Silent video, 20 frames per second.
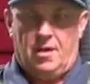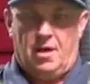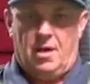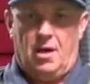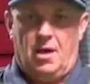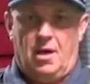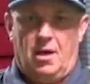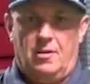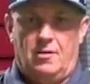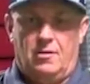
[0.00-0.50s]

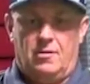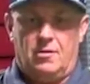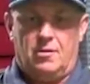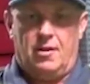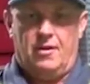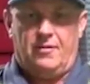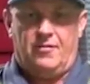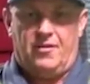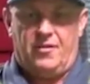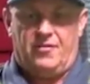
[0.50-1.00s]

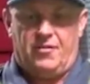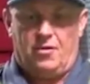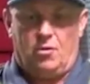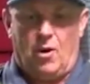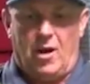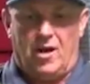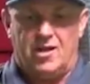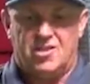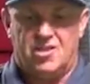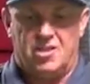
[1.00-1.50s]
If you
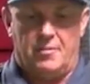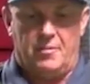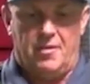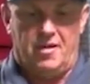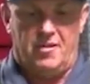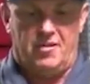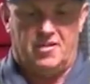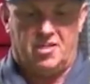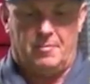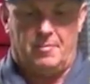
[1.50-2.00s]
watch
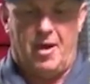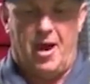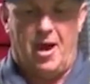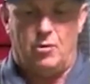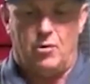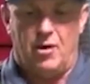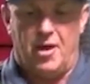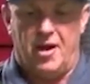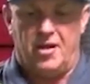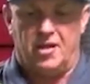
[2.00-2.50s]
somebody that's
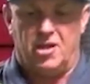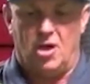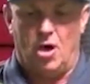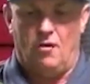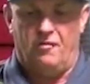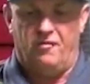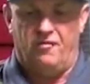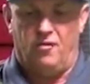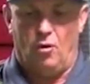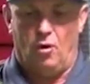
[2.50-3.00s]
about ready to
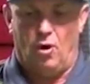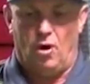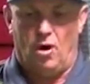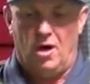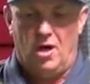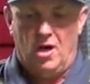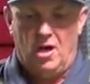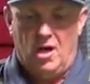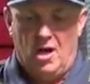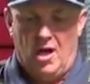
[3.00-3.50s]
go
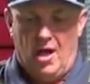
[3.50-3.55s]
for